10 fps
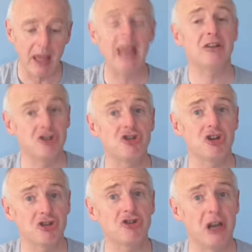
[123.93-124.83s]
It's
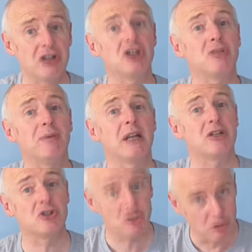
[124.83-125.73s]

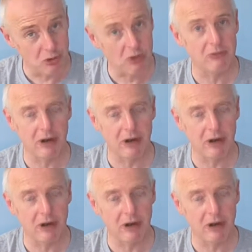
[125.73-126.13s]
good